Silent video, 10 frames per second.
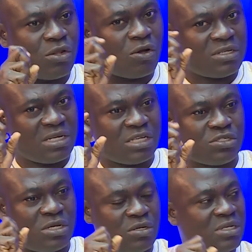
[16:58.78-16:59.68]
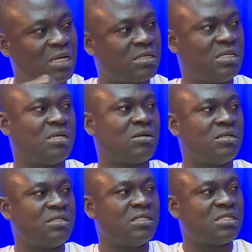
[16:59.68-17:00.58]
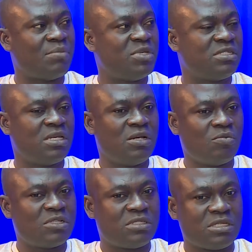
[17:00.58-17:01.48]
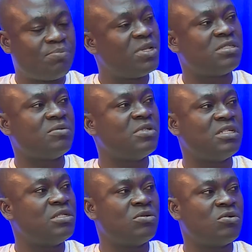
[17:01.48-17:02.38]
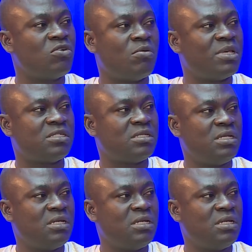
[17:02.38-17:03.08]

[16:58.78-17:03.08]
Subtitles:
law or the national law that determines what takes place within the local government.